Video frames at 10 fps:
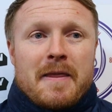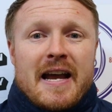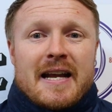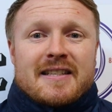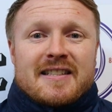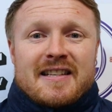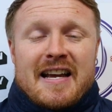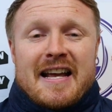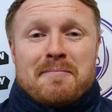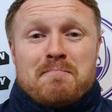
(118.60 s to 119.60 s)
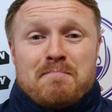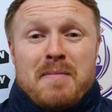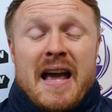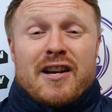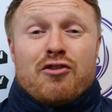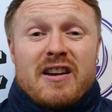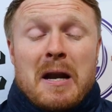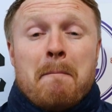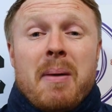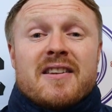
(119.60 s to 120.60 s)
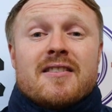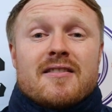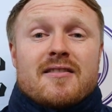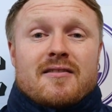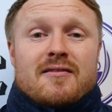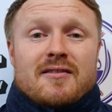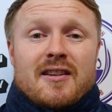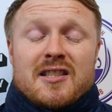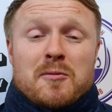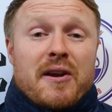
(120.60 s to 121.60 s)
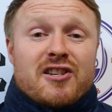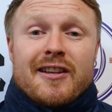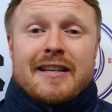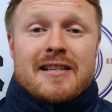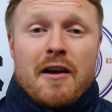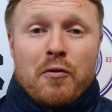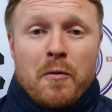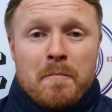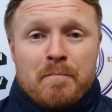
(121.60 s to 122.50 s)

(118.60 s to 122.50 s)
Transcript: they had they had pedigree in abundance, especially at this level.